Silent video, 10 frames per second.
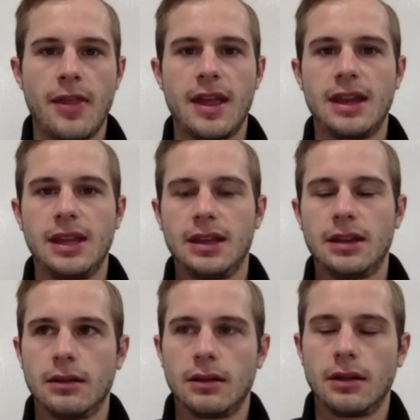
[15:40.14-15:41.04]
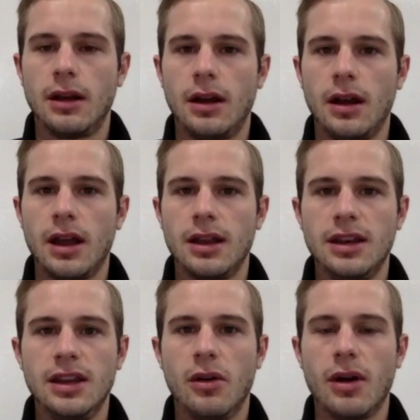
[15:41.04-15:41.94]
And then in not a
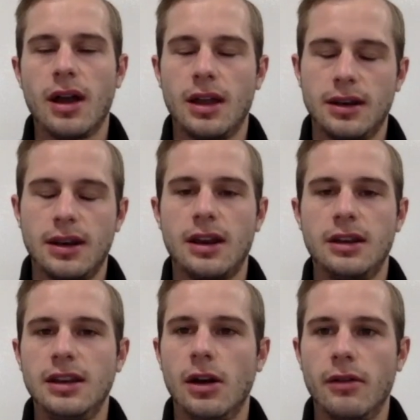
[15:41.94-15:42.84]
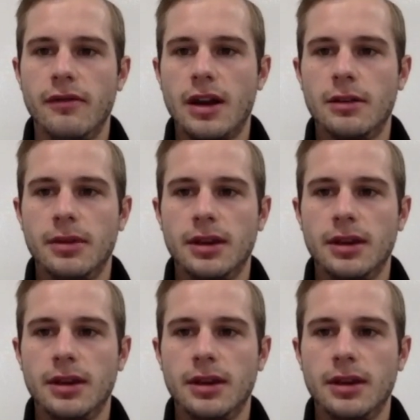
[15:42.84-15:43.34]
Neo Advaita,